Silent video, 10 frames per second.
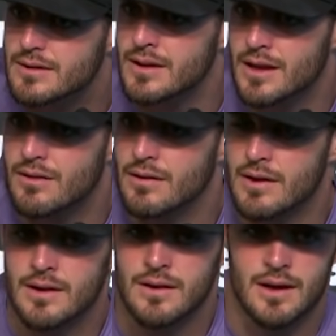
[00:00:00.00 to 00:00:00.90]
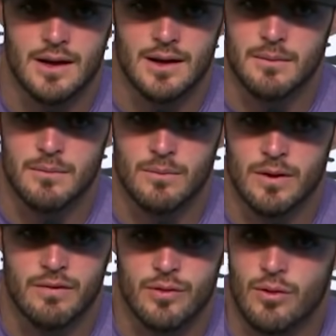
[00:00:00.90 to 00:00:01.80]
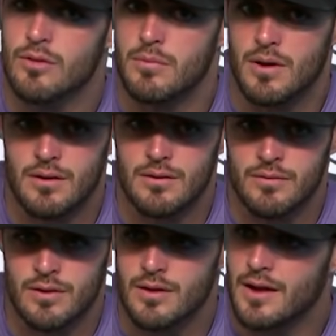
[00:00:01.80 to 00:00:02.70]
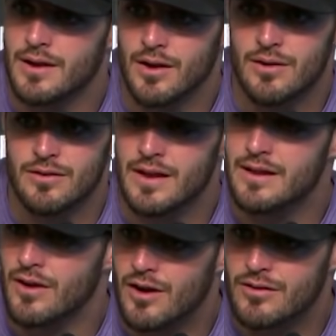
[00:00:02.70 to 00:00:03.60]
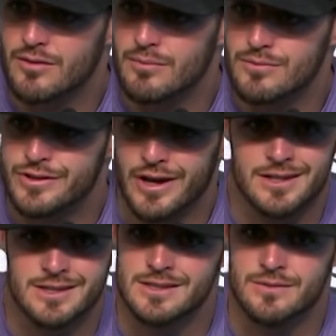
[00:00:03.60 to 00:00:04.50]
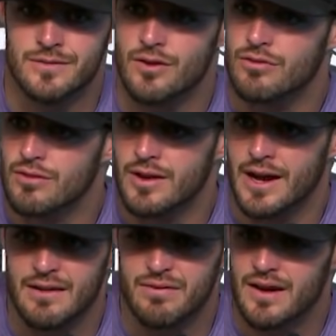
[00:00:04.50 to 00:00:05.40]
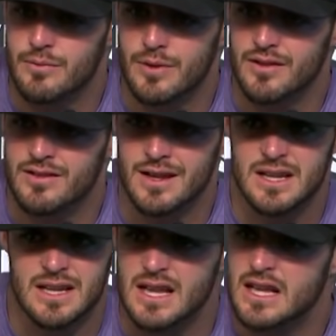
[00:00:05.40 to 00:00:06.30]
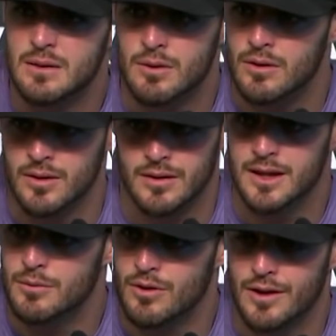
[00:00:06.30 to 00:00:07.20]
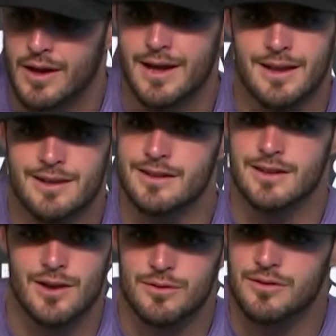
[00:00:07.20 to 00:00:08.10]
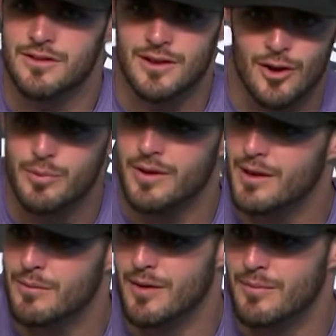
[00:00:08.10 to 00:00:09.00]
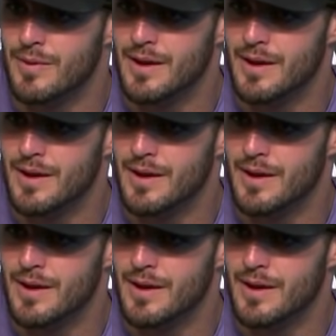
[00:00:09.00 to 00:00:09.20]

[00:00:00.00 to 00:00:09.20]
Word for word: You know, uh, we've thrown the ball for a lot of yards, and that's awesome. Josh is the first one high fiving me on the sideline, like, keep going, keep going, because he knows it's going to open him up.